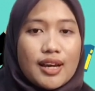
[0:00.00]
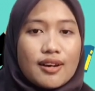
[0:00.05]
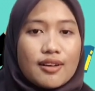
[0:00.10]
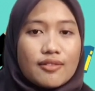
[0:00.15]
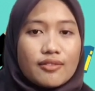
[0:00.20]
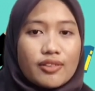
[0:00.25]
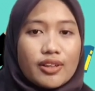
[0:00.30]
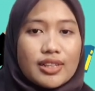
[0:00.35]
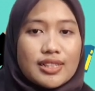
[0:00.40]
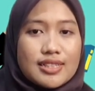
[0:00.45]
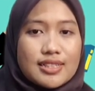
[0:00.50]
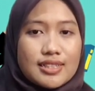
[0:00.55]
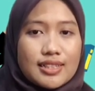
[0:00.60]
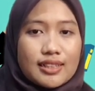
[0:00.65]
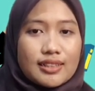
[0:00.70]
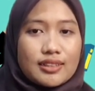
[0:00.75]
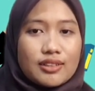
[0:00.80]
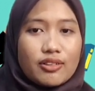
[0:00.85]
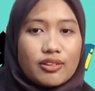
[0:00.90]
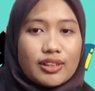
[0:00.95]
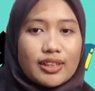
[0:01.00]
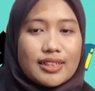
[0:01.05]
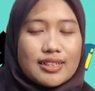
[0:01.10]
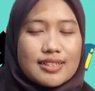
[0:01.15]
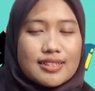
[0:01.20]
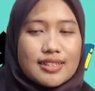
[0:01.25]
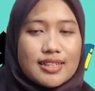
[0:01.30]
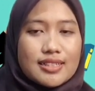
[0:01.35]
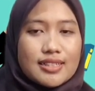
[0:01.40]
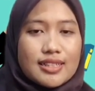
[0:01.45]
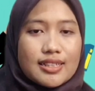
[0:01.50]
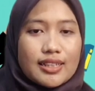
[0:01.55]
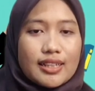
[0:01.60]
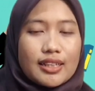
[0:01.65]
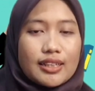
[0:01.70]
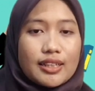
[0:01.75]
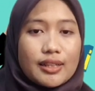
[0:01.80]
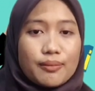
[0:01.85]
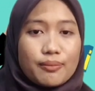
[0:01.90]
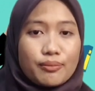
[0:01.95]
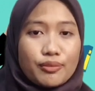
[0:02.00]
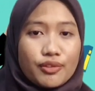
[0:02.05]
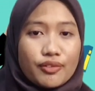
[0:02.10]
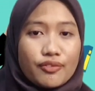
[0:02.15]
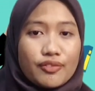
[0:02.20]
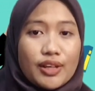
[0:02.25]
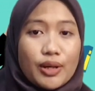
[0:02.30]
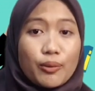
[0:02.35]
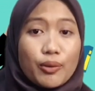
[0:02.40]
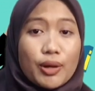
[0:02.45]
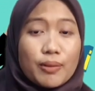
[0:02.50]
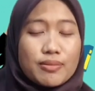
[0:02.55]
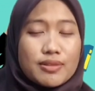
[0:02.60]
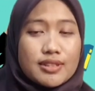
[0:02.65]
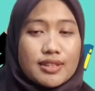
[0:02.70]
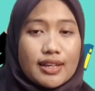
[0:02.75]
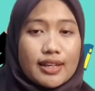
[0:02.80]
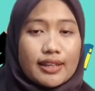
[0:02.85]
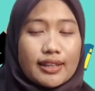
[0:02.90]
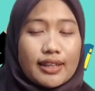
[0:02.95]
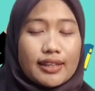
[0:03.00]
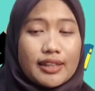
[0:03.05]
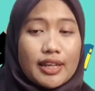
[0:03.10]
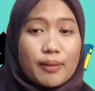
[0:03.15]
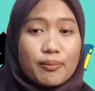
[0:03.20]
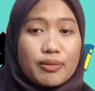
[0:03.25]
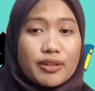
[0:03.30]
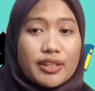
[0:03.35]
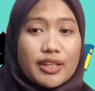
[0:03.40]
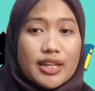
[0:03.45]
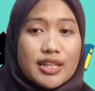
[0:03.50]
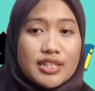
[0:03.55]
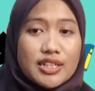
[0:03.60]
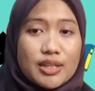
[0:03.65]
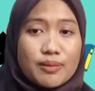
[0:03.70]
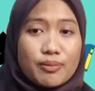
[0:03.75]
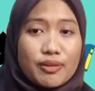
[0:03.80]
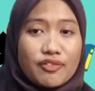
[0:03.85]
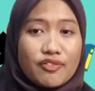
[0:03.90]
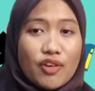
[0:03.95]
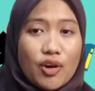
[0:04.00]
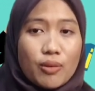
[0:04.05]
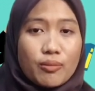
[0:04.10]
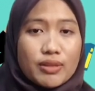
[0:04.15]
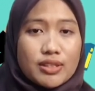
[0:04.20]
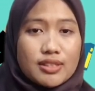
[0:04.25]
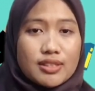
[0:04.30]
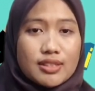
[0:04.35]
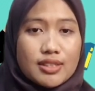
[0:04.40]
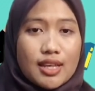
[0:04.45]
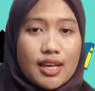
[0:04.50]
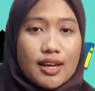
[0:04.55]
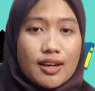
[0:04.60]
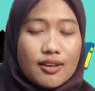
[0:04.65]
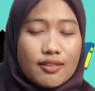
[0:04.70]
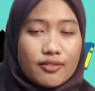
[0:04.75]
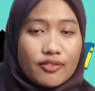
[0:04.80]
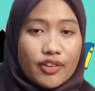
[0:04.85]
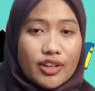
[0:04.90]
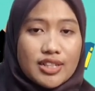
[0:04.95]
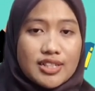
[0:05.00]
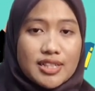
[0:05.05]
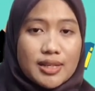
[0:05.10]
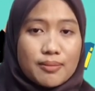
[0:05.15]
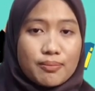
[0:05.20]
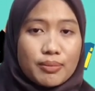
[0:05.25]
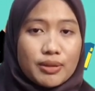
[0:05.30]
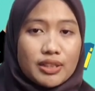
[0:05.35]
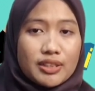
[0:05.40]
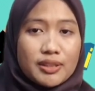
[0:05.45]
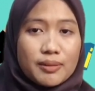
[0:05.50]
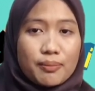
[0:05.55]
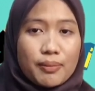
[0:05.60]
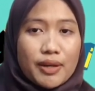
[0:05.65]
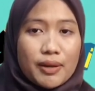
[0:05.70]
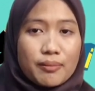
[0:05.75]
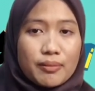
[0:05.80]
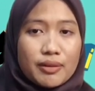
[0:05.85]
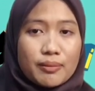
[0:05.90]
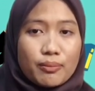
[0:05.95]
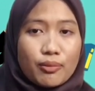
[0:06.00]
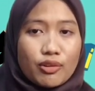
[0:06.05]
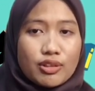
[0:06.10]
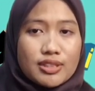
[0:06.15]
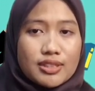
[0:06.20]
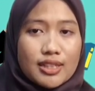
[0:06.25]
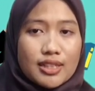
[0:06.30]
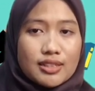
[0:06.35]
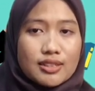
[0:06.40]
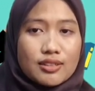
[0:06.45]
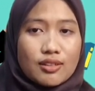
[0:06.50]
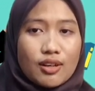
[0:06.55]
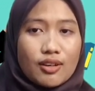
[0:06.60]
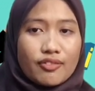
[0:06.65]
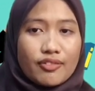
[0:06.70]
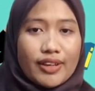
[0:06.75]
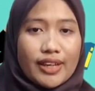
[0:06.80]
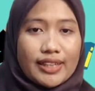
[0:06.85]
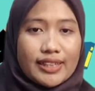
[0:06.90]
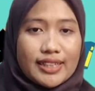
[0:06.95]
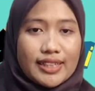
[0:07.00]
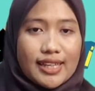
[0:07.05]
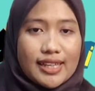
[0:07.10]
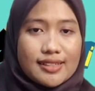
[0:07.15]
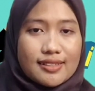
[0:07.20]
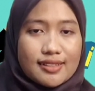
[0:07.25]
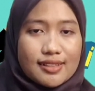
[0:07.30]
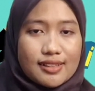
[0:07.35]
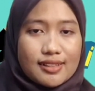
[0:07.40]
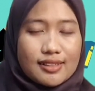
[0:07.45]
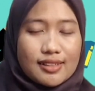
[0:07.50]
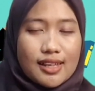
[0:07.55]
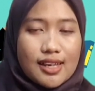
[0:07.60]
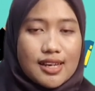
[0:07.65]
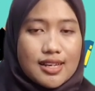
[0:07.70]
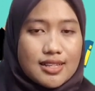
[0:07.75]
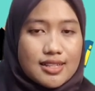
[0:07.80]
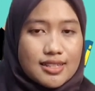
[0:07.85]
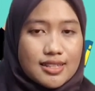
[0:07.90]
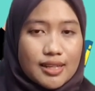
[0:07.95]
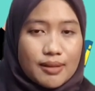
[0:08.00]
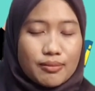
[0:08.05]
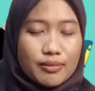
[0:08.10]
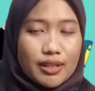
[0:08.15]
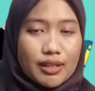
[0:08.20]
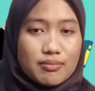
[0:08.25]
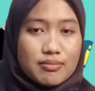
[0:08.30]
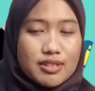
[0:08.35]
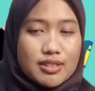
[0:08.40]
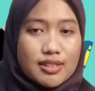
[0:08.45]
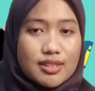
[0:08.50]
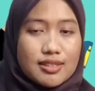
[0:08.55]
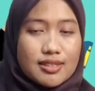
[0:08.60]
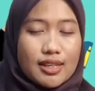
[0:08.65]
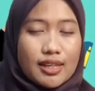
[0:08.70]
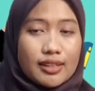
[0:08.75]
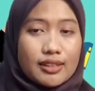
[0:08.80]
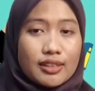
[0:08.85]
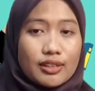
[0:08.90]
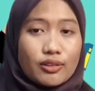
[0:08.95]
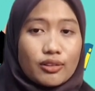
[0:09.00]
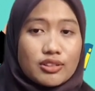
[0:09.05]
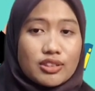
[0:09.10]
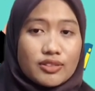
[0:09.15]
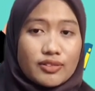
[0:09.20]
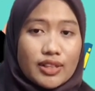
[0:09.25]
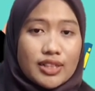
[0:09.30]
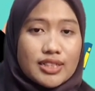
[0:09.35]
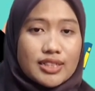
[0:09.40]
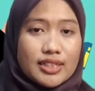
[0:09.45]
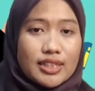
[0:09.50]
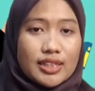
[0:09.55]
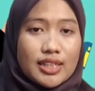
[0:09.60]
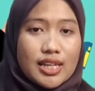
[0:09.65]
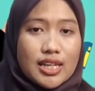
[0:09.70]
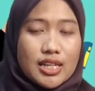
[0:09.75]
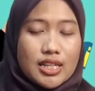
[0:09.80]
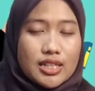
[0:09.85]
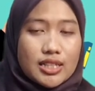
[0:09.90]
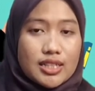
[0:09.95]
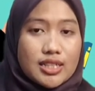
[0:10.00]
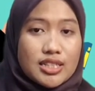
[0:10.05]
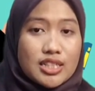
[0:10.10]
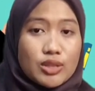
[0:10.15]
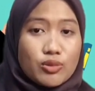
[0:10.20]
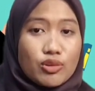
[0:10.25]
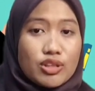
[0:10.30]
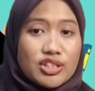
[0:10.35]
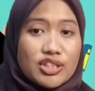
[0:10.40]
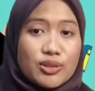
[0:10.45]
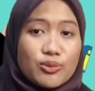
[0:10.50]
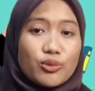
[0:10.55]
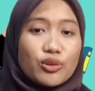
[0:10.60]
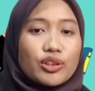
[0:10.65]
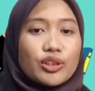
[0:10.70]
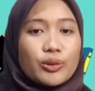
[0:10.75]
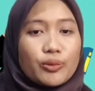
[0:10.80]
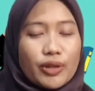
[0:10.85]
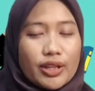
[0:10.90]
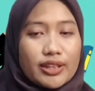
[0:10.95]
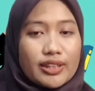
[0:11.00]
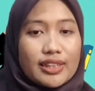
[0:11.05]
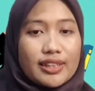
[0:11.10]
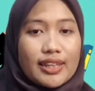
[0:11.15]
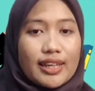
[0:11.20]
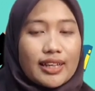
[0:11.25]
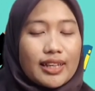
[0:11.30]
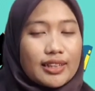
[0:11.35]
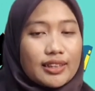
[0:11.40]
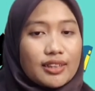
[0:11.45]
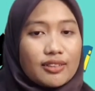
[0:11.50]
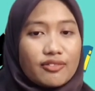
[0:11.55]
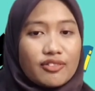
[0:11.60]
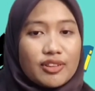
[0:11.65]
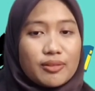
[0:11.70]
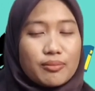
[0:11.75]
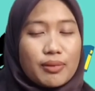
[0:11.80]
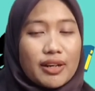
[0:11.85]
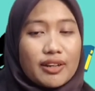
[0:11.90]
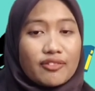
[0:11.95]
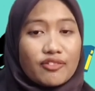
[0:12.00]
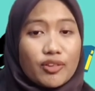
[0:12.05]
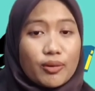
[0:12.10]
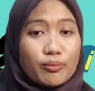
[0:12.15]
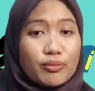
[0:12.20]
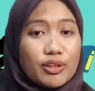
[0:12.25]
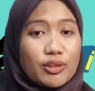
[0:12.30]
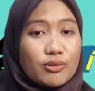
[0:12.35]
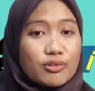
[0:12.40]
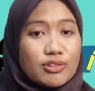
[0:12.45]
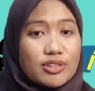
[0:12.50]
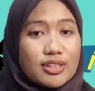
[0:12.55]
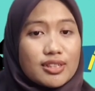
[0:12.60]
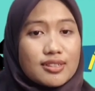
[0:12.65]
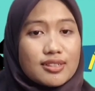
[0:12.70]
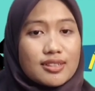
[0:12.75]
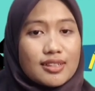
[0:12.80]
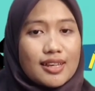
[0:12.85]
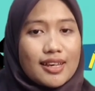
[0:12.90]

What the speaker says: For instance, the organization can improve their website and application performance. For example, the payment process of any cases sometimes is under construction. This situation would create the negative feedback from the users.